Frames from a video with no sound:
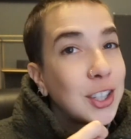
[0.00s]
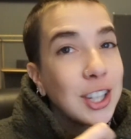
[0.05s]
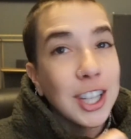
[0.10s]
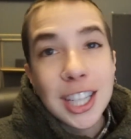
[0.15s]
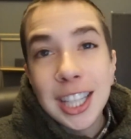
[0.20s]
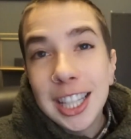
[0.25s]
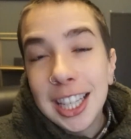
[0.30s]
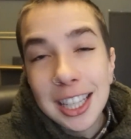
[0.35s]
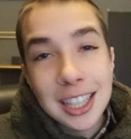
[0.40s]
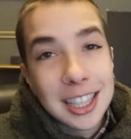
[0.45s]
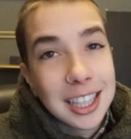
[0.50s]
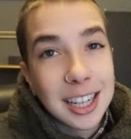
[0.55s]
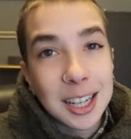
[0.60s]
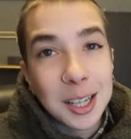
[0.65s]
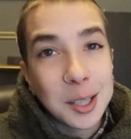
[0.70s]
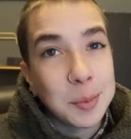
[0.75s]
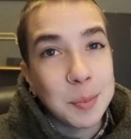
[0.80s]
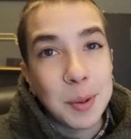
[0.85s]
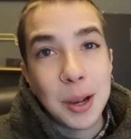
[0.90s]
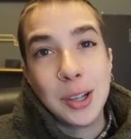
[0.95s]
just as an
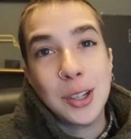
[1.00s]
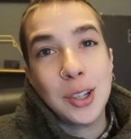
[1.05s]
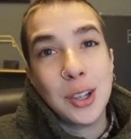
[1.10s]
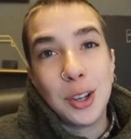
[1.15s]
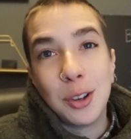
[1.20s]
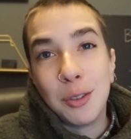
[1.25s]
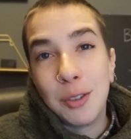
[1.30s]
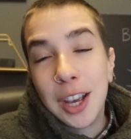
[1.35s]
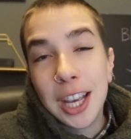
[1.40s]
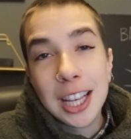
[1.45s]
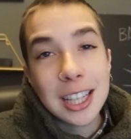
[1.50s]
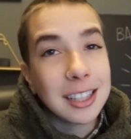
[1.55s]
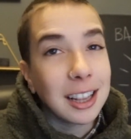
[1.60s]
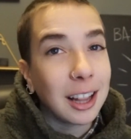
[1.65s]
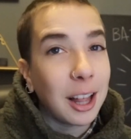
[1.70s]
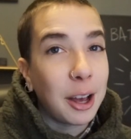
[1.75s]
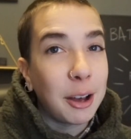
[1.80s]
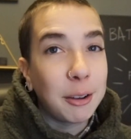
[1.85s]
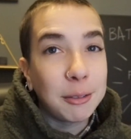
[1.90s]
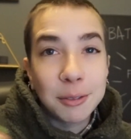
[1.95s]
expression of his
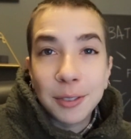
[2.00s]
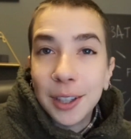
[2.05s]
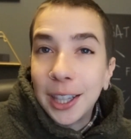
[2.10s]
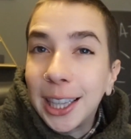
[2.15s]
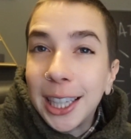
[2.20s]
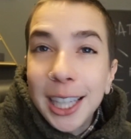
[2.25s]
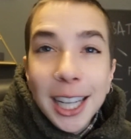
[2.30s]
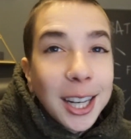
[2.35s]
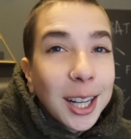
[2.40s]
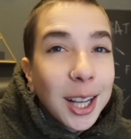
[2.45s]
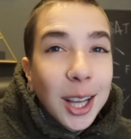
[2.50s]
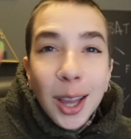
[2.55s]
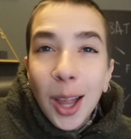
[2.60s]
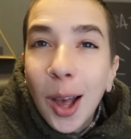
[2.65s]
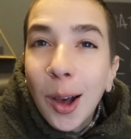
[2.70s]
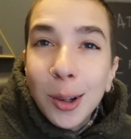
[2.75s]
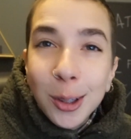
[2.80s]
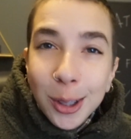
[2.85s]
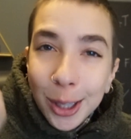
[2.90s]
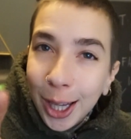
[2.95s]
love for little
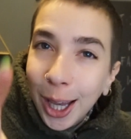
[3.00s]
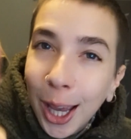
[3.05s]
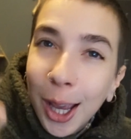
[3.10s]
old